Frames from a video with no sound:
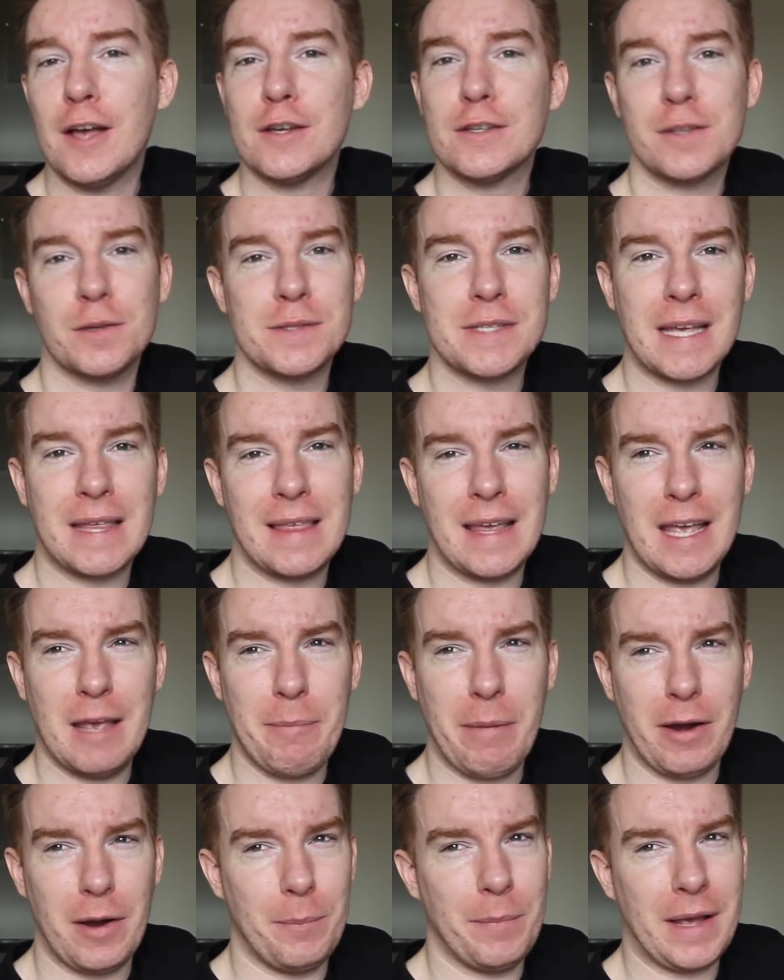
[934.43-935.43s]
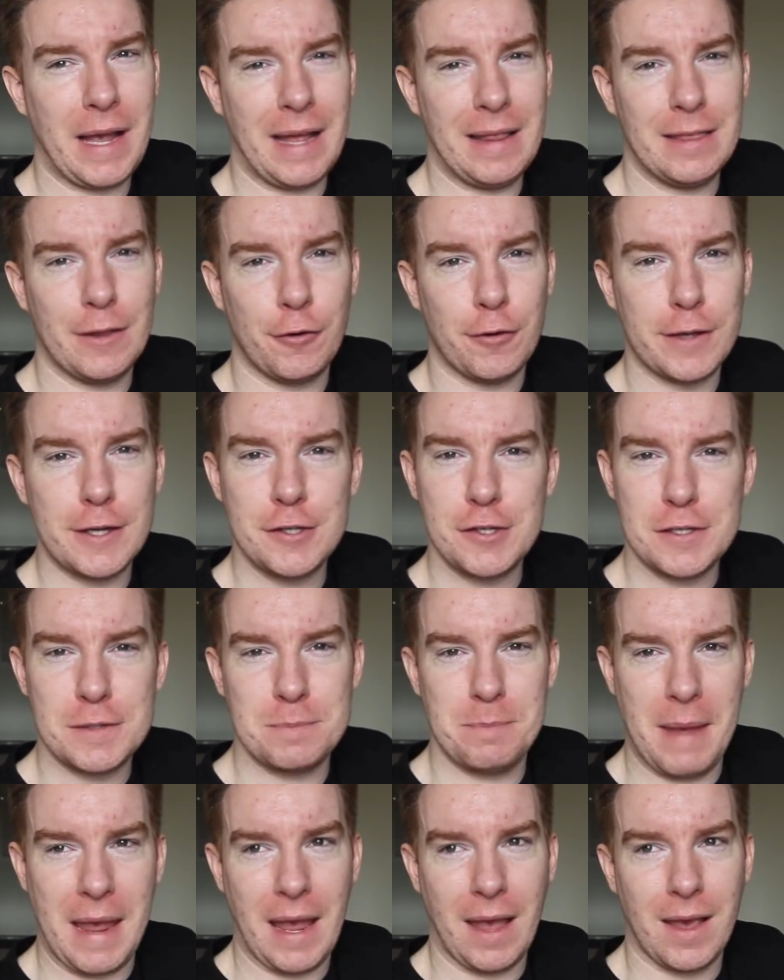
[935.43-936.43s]
So I was like thinking about it. I'm like, I literally could
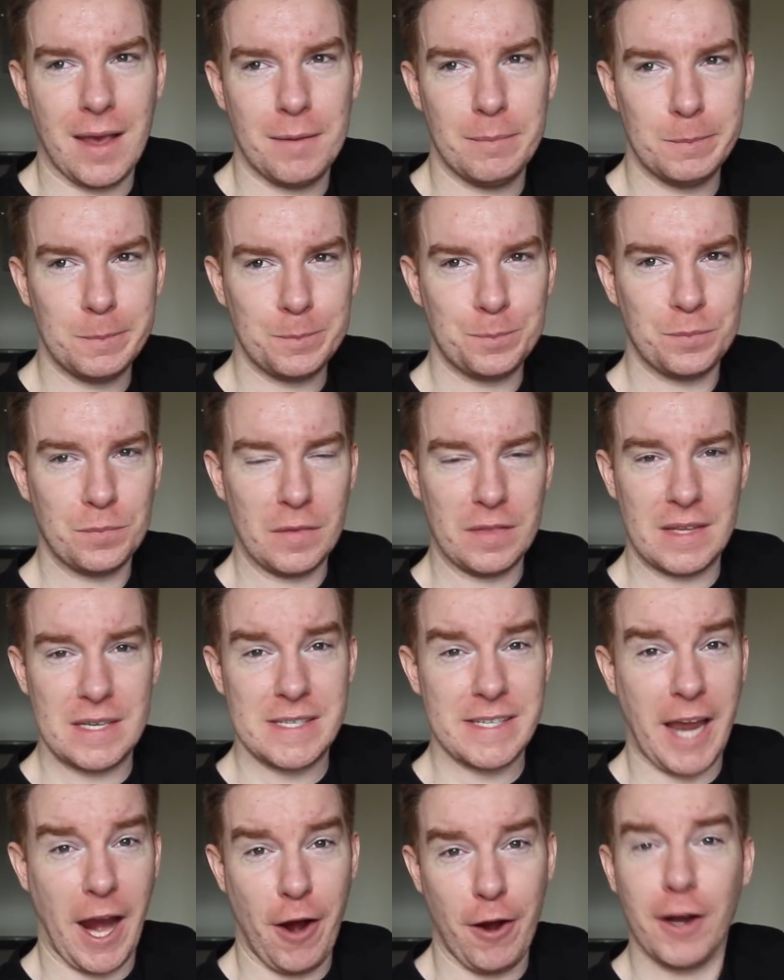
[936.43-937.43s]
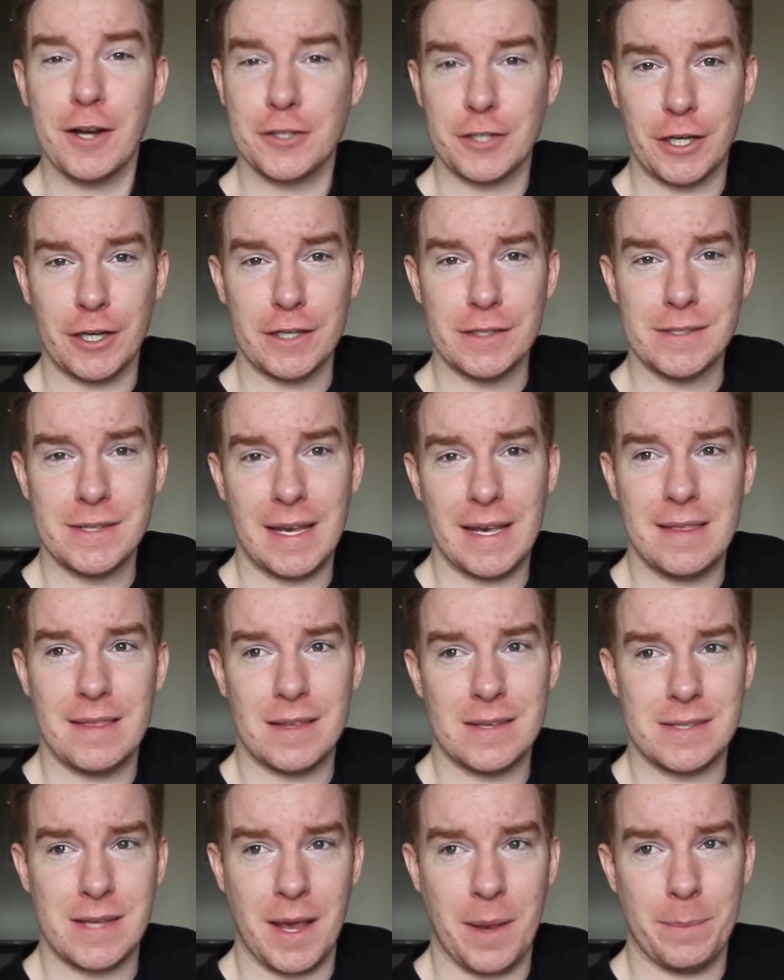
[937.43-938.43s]
just make these characters in
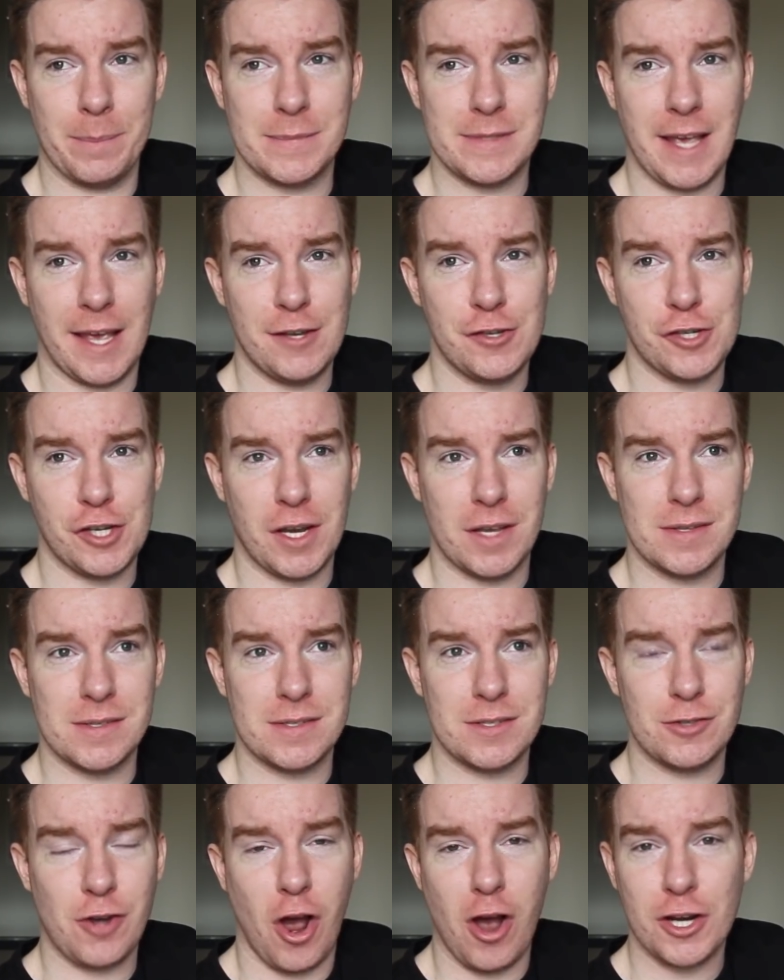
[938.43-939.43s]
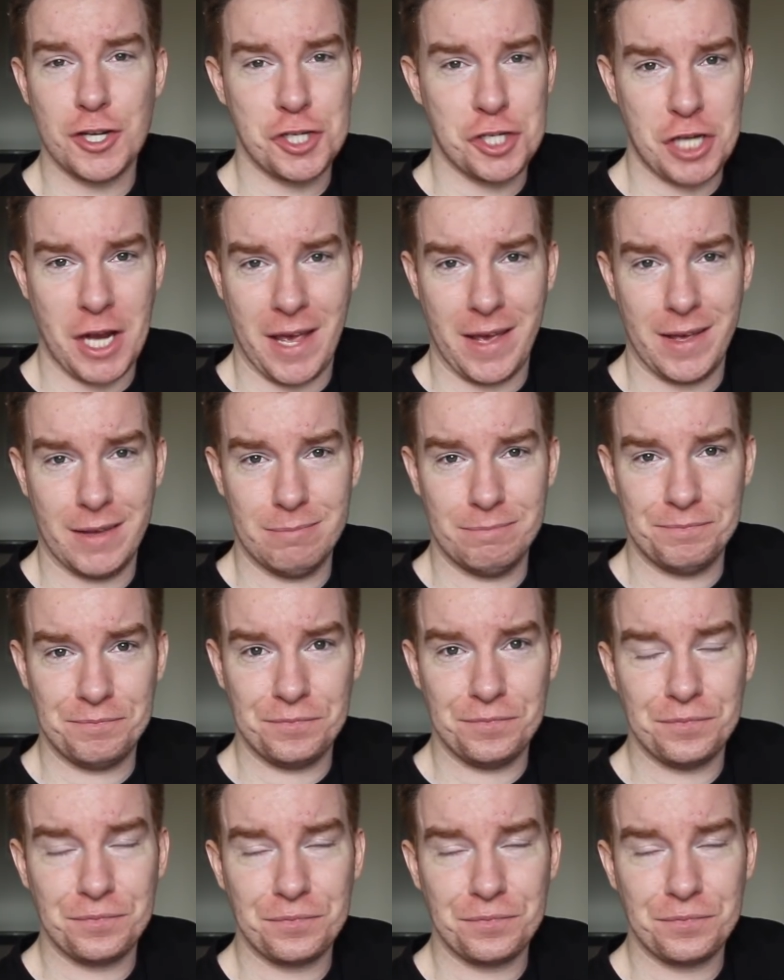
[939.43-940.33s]
The Sims and just talk shit